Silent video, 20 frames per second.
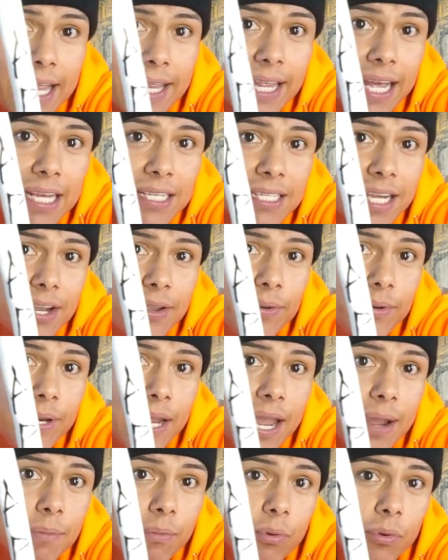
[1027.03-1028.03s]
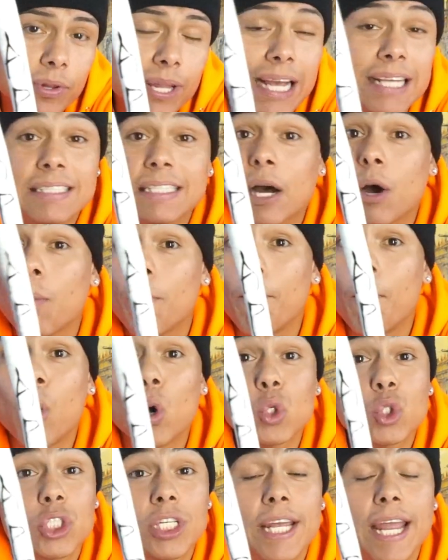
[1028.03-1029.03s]
That's how you label. That's how
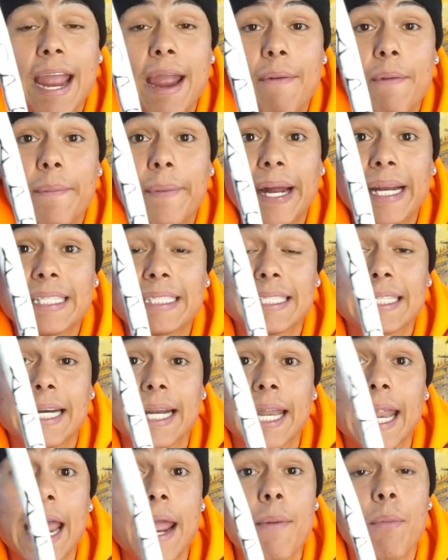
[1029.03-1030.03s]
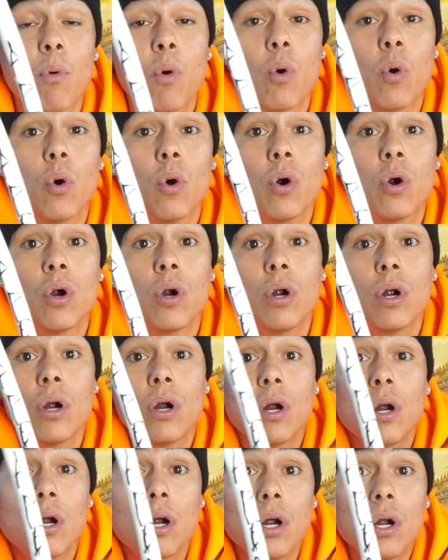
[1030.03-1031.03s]
mostly everybody's gonna label.
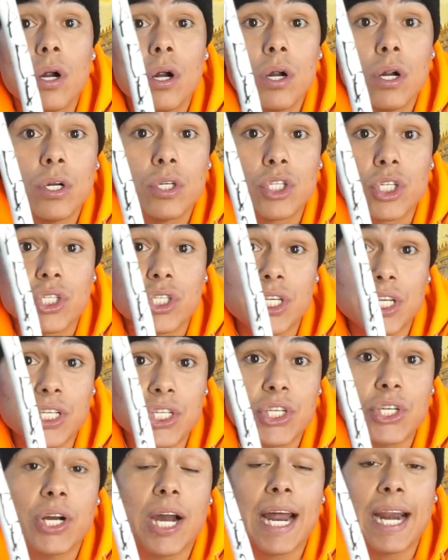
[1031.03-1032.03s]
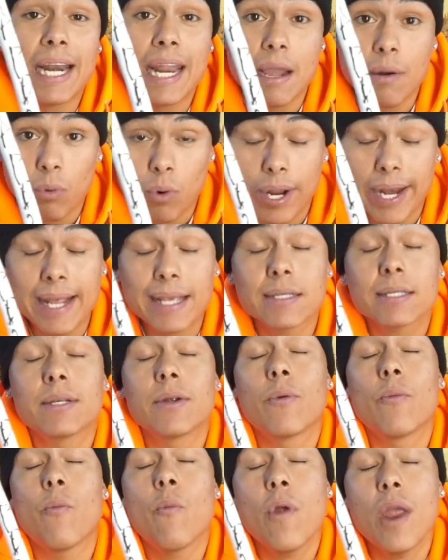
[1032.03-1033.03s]
Just teaching you how to label. It is
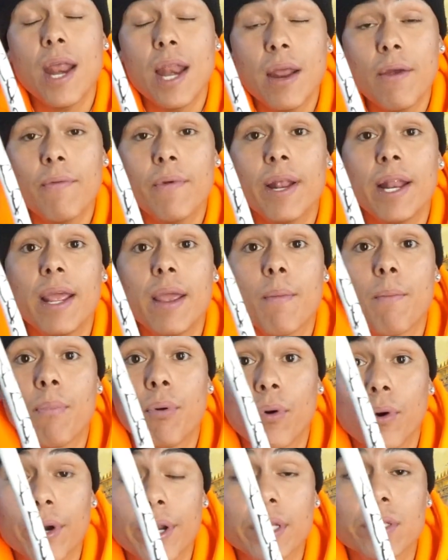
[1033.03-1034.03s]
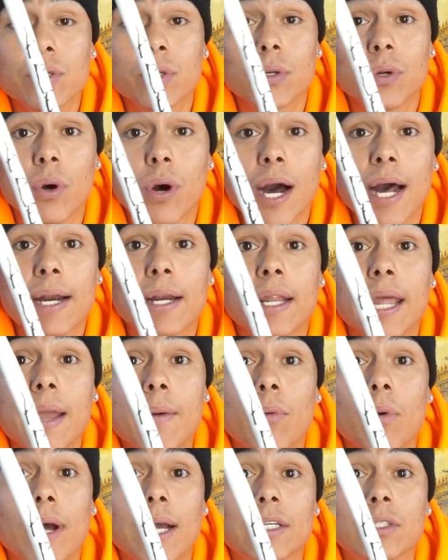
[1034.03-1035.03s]
really important to know how to
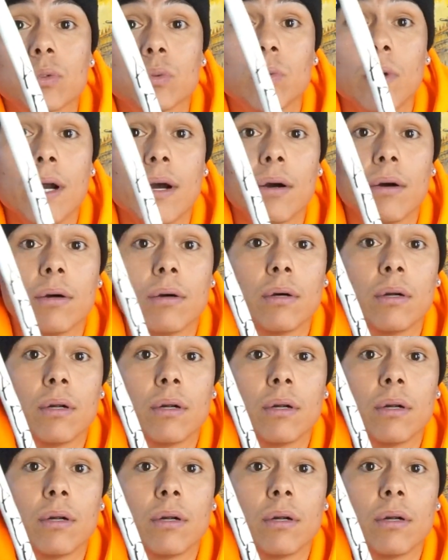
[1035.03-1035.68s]
label as well.